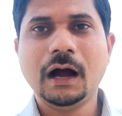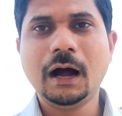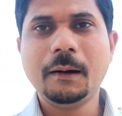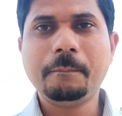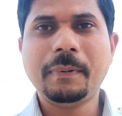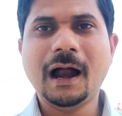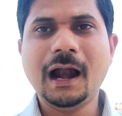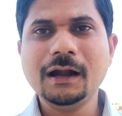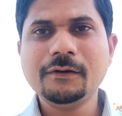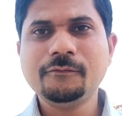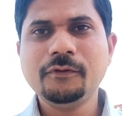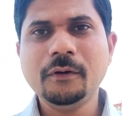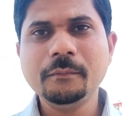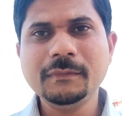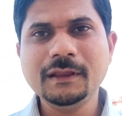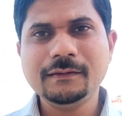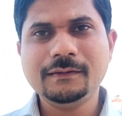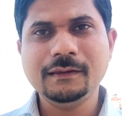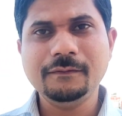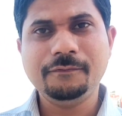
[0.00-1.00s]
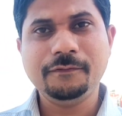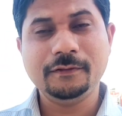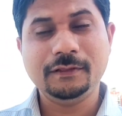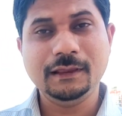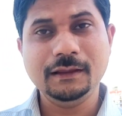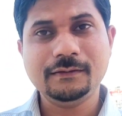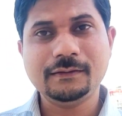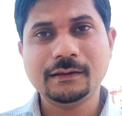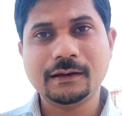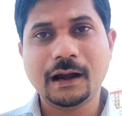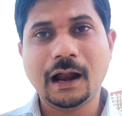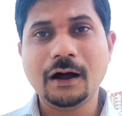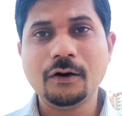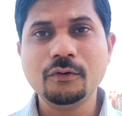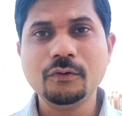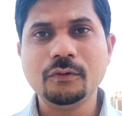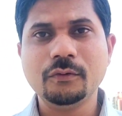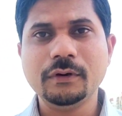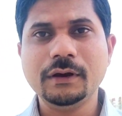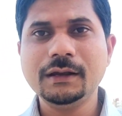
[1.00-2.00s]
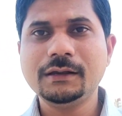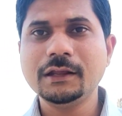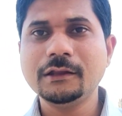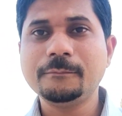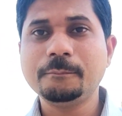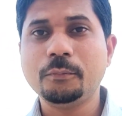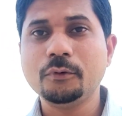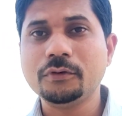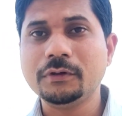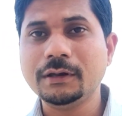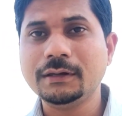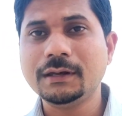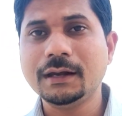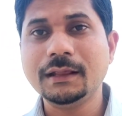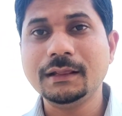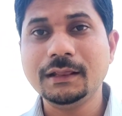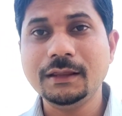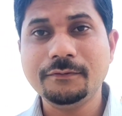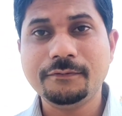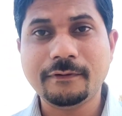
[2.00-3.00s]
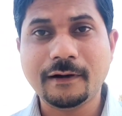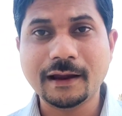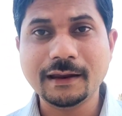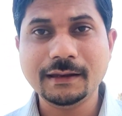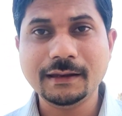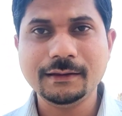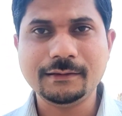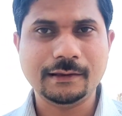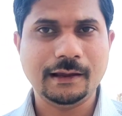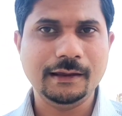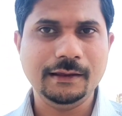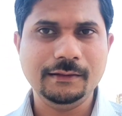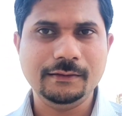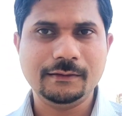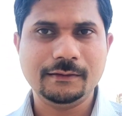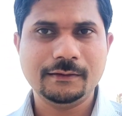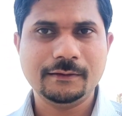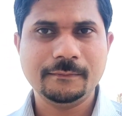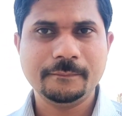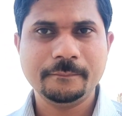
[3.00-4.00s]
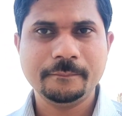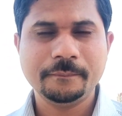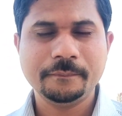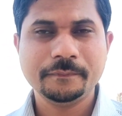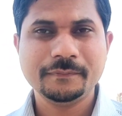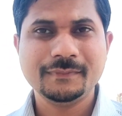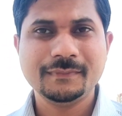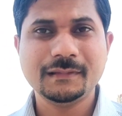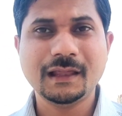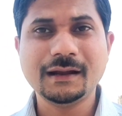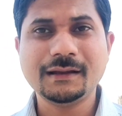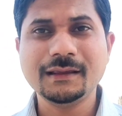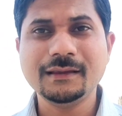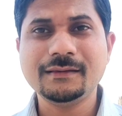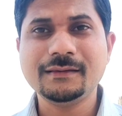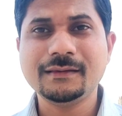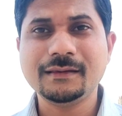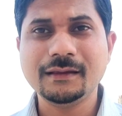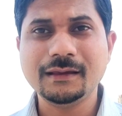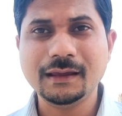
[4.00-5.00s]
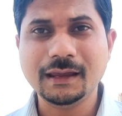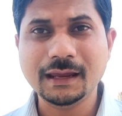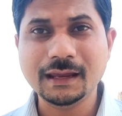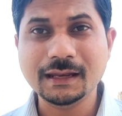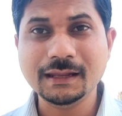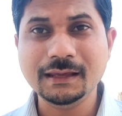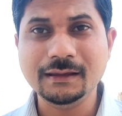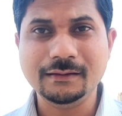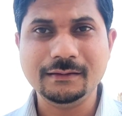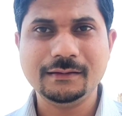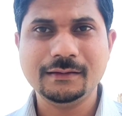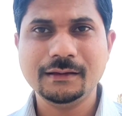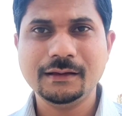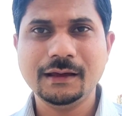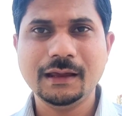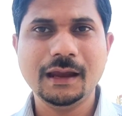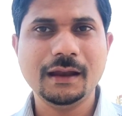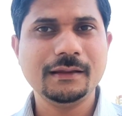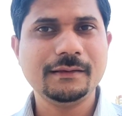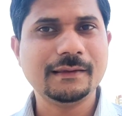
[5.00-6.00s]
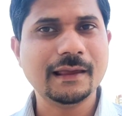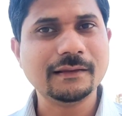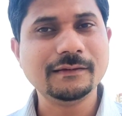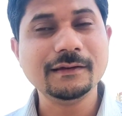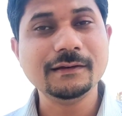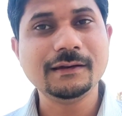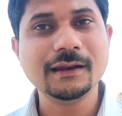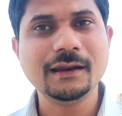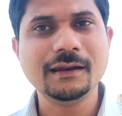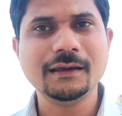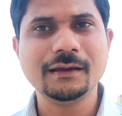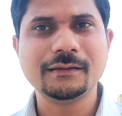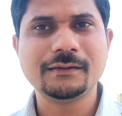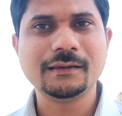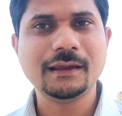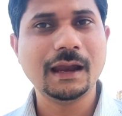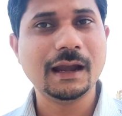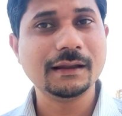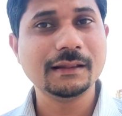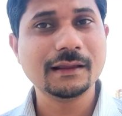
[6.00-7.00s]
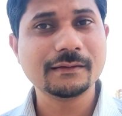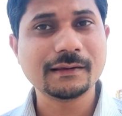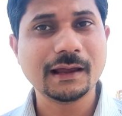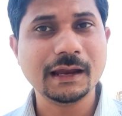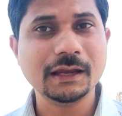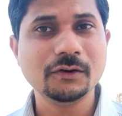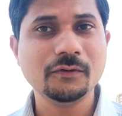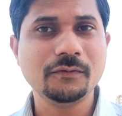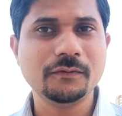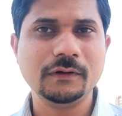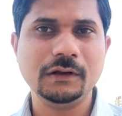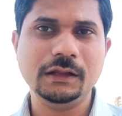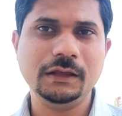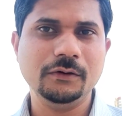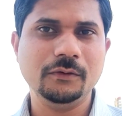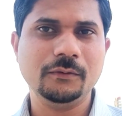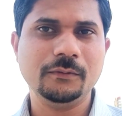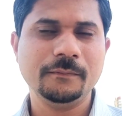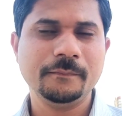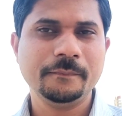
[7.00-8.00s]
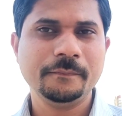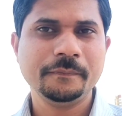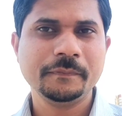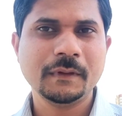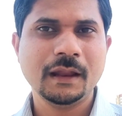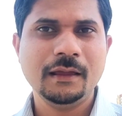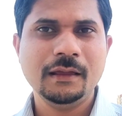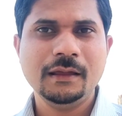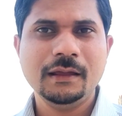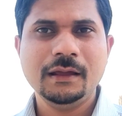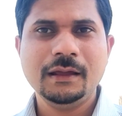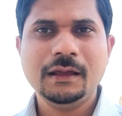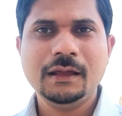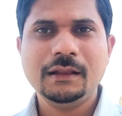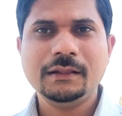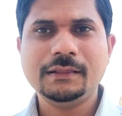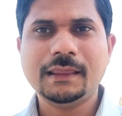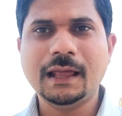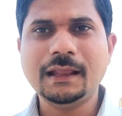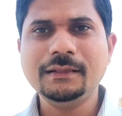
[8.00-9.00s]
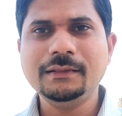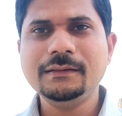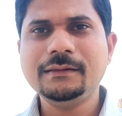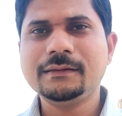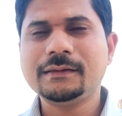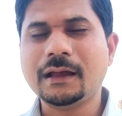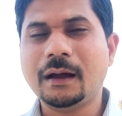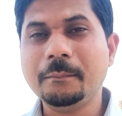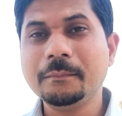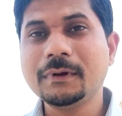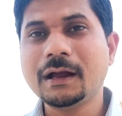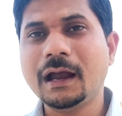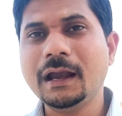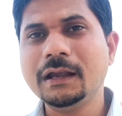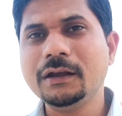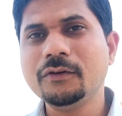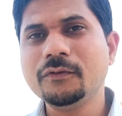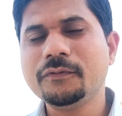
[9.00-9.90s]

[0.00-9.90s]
Apart from this, if this Rahu, it is posited in the fiery signs, that is Aries, Sagittarius, and the sign of Leo. Then some kind